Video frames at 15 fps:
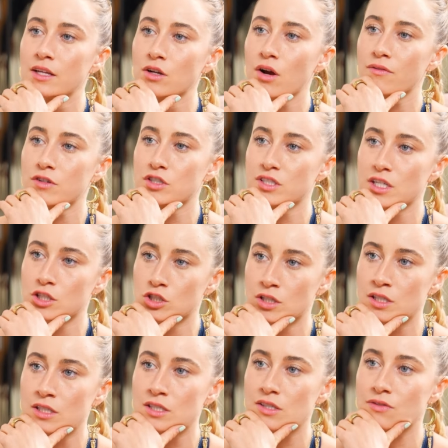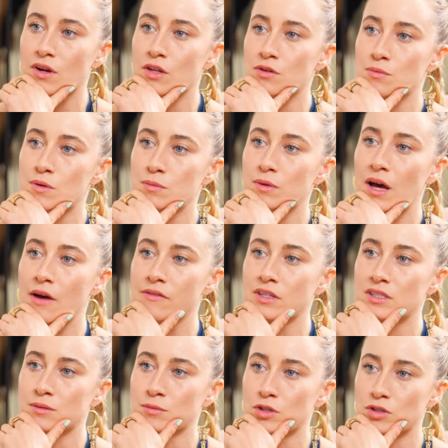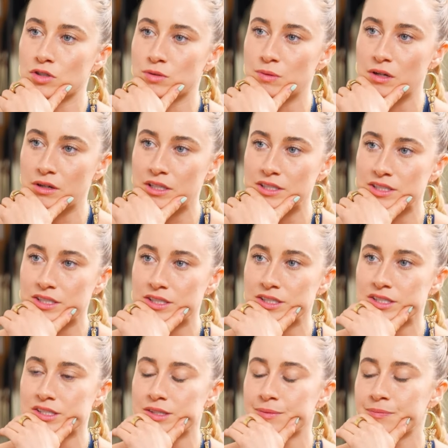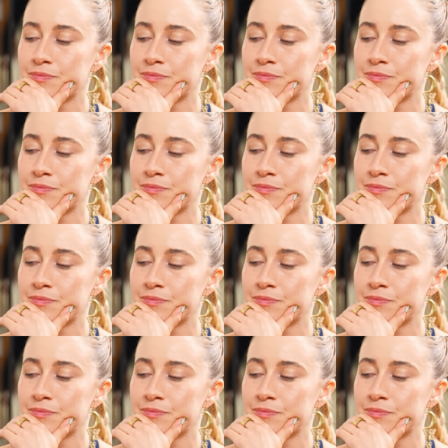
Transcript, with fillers: in conversations of other people having similar experiences.